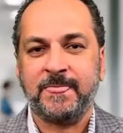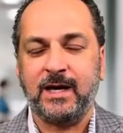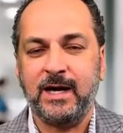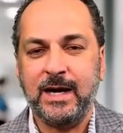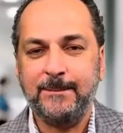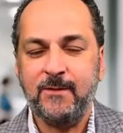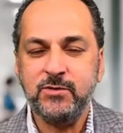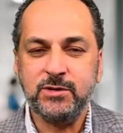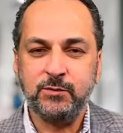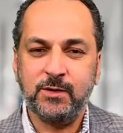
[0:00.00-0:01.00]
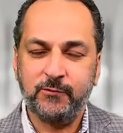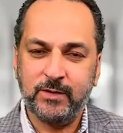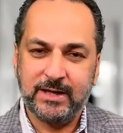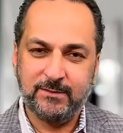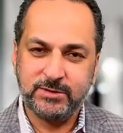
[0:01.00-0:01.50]
Uh, but we do
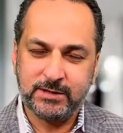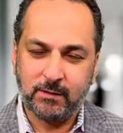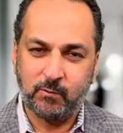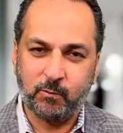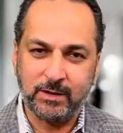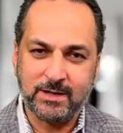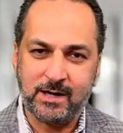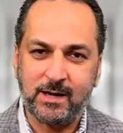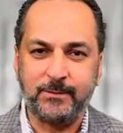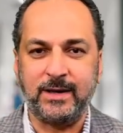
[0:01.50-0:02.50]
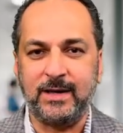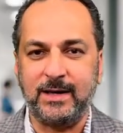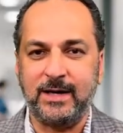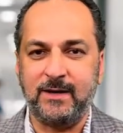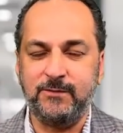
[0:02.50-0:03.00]
a, a general workup.
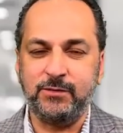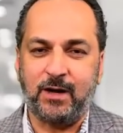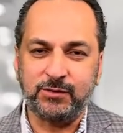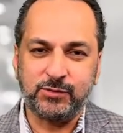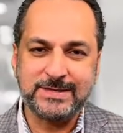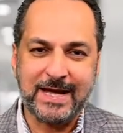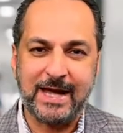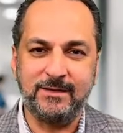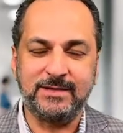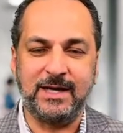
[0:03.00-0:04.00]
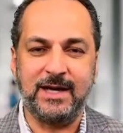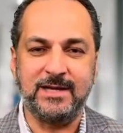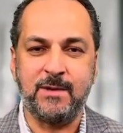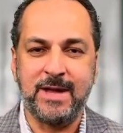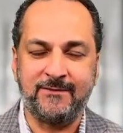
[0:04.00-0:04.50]
Uh, we do ultrasound. Uh,
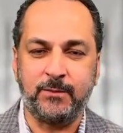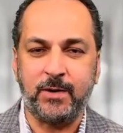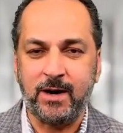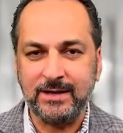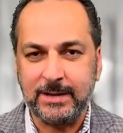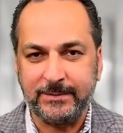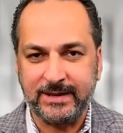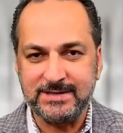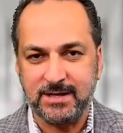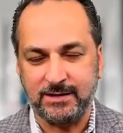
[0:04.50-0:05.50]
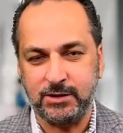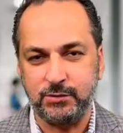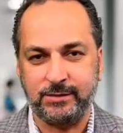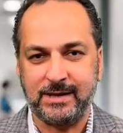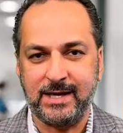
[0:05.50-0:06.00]
they might have a polyp inside the
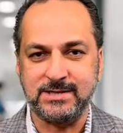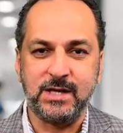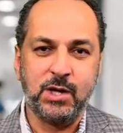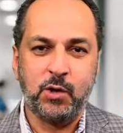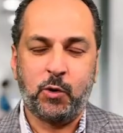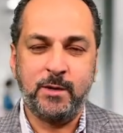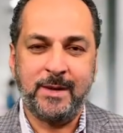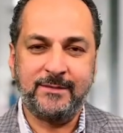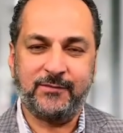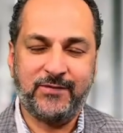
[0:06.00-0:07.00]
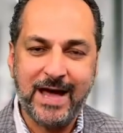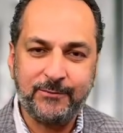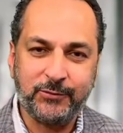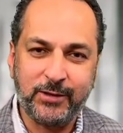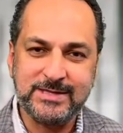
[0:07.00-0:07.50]
uterus, or they might have a
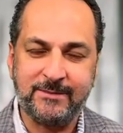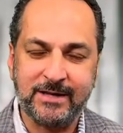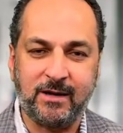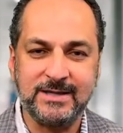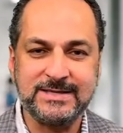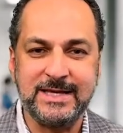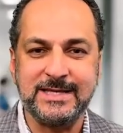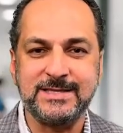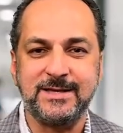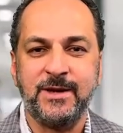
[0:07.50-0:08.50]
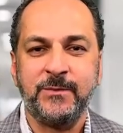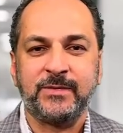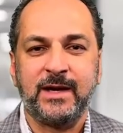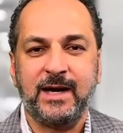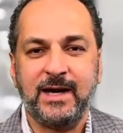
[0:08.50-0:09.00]
fibroid that might cause this.
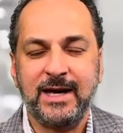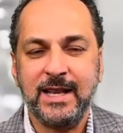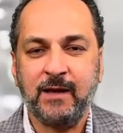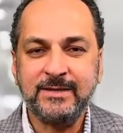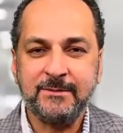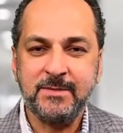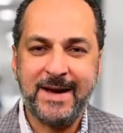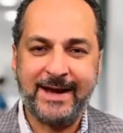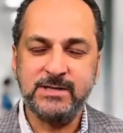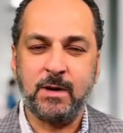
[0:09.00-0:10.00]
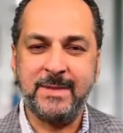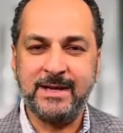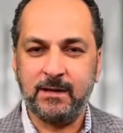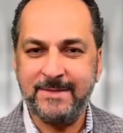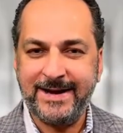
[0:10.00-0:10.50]
Uh, a lot can be managed by
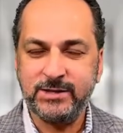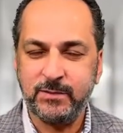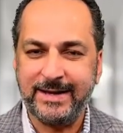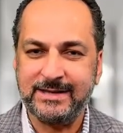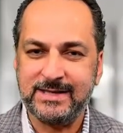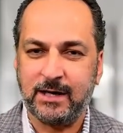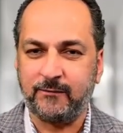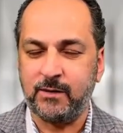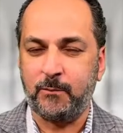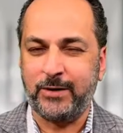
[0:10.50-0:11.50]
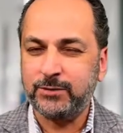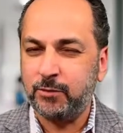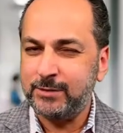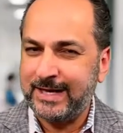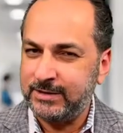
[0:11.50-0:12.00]
medical management. A lot of time birth
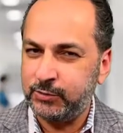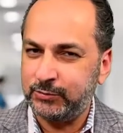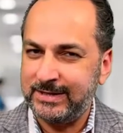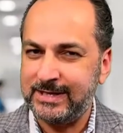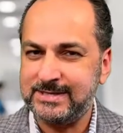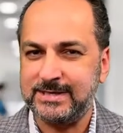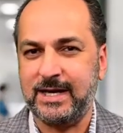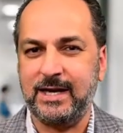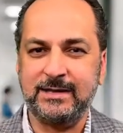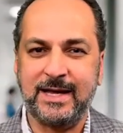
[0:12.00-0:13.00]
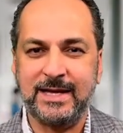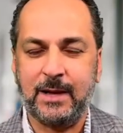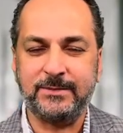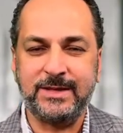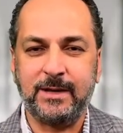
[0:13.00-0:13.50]
control can do this, uh, can
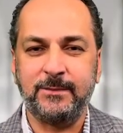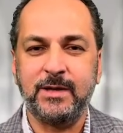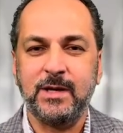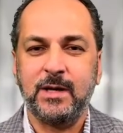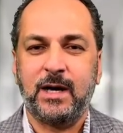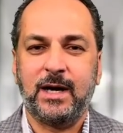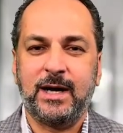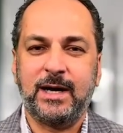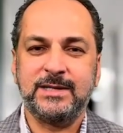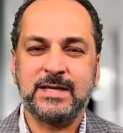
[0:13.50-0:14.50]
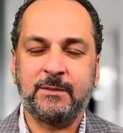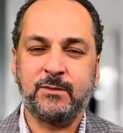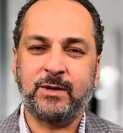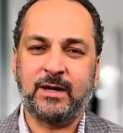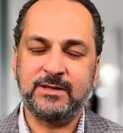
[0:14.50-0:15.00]
help them. Uh, sometimes
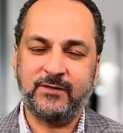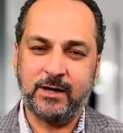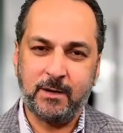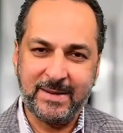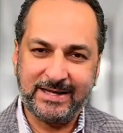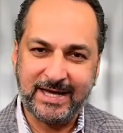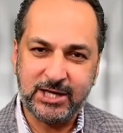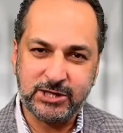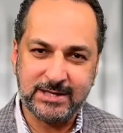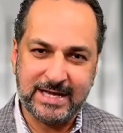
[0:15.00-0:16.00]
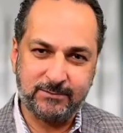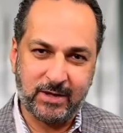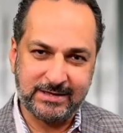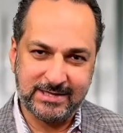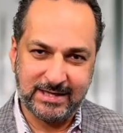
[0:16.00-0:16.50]
with different kind of medication that
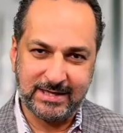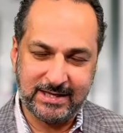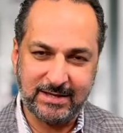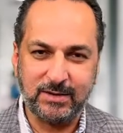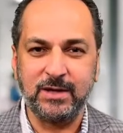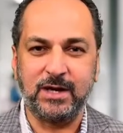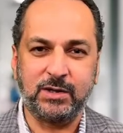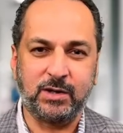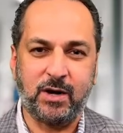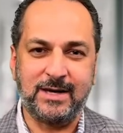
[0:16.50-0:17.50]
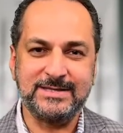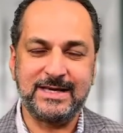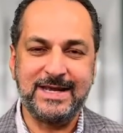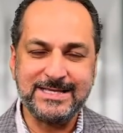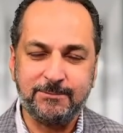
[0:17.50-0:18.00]
might uh, uh, cause
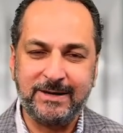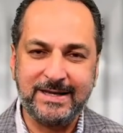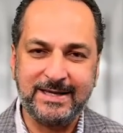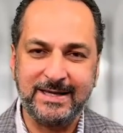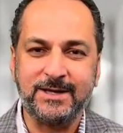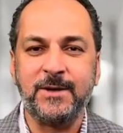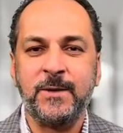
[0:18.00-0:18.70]
less bleeding.